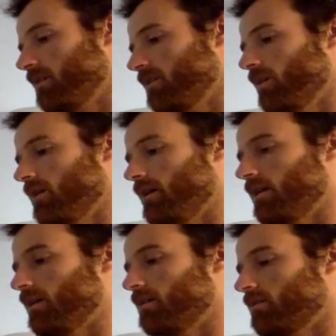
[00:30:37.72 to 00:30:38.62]
The,
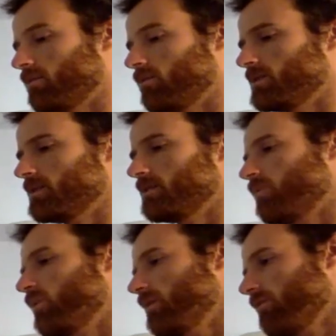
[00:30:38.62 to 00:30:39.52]
what is it,
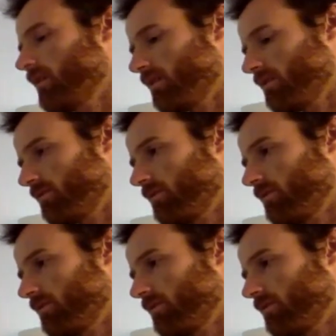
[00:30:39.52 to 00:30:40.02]
25